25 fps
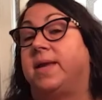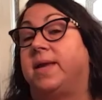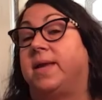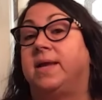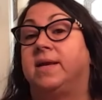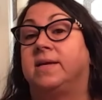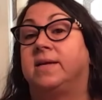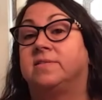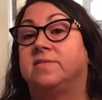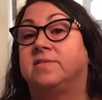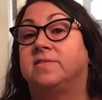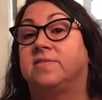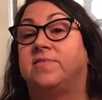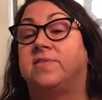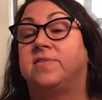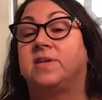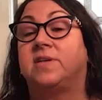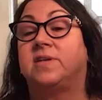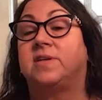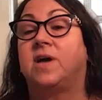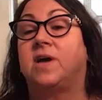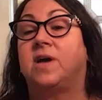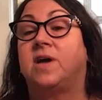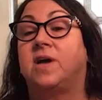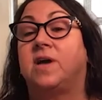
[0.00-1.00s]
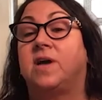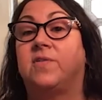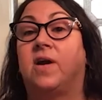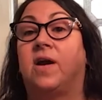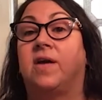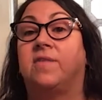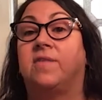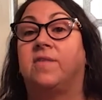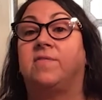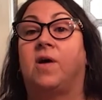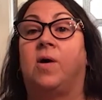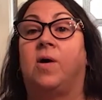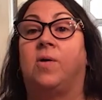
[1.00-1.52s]
me as a photographer,
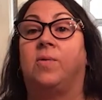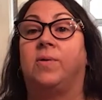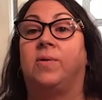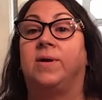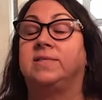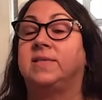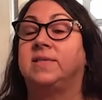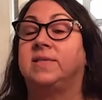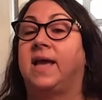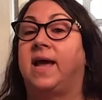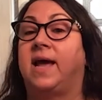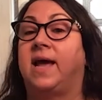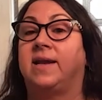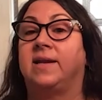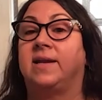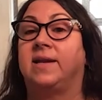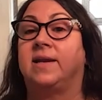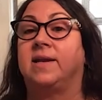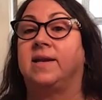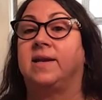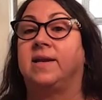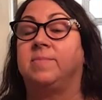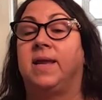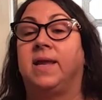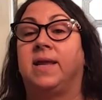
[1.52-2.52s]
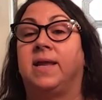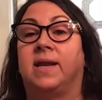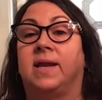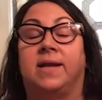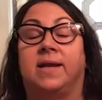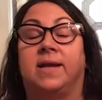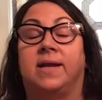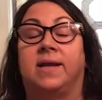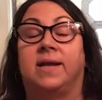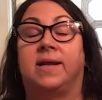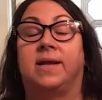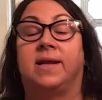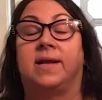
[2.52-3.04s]
I've always had it in me, and
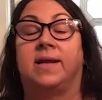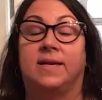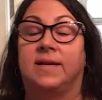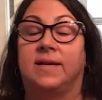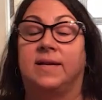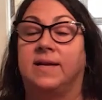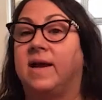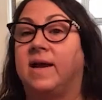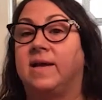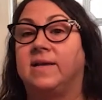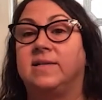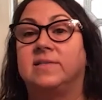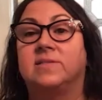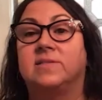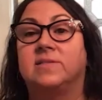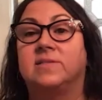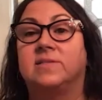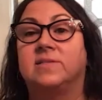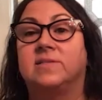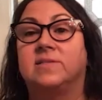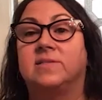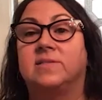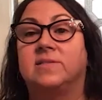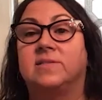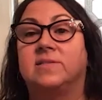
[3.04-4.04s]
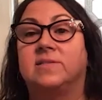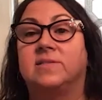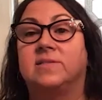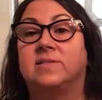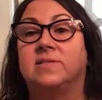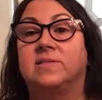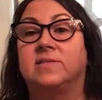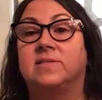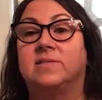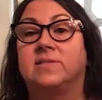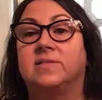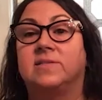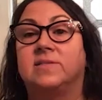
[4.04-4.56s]
I did it in high school
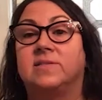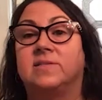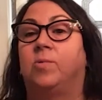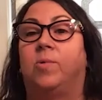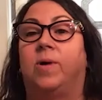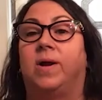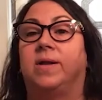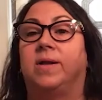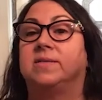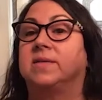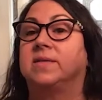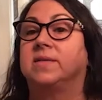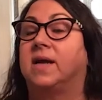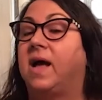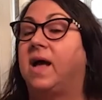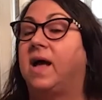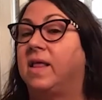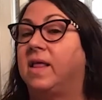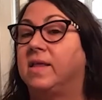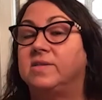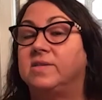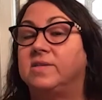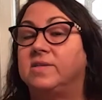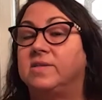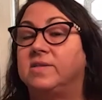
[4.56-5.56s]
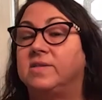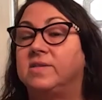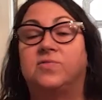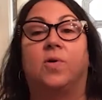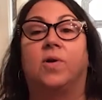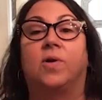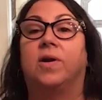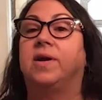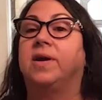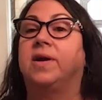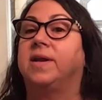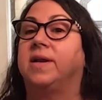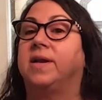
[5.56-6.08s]
and went to college
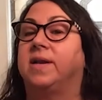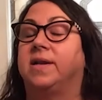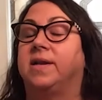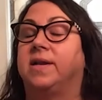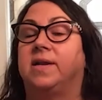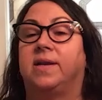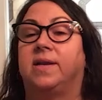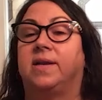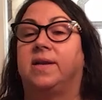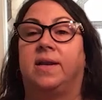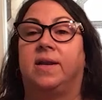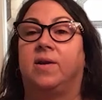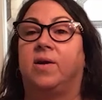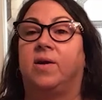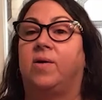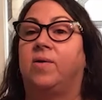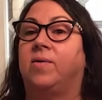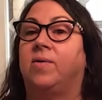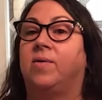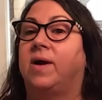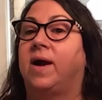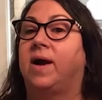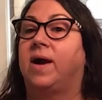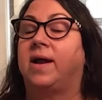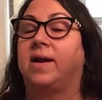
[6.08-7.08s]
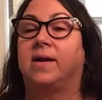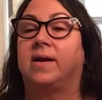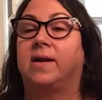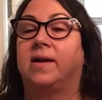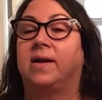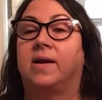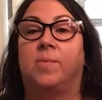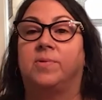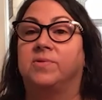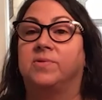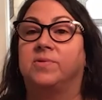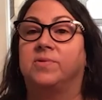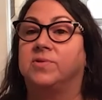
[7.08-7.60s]
for it, and got a
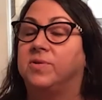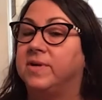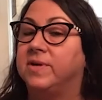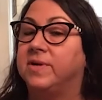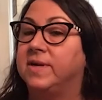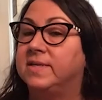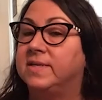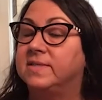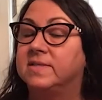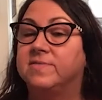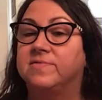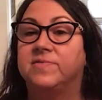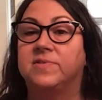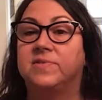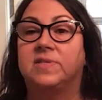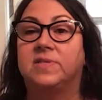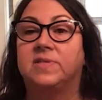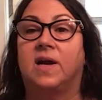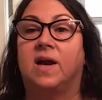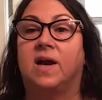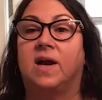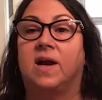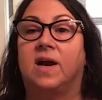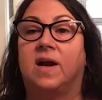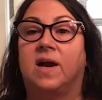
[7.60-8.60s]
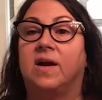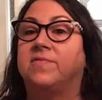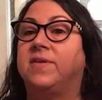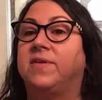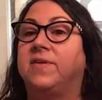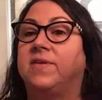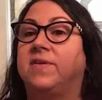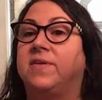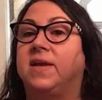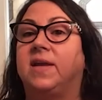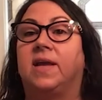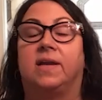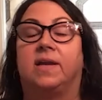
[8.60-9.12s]
couple of degrees in
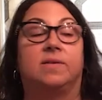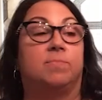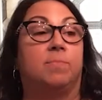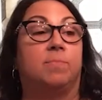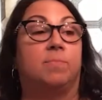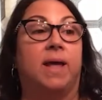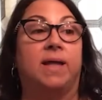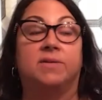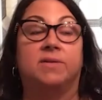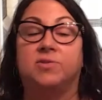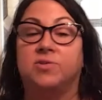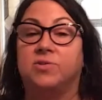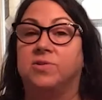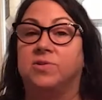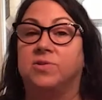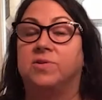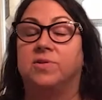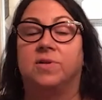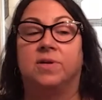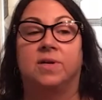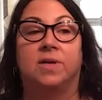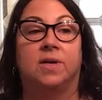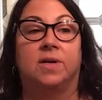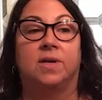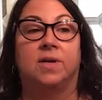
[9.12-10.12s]
photography and mentored.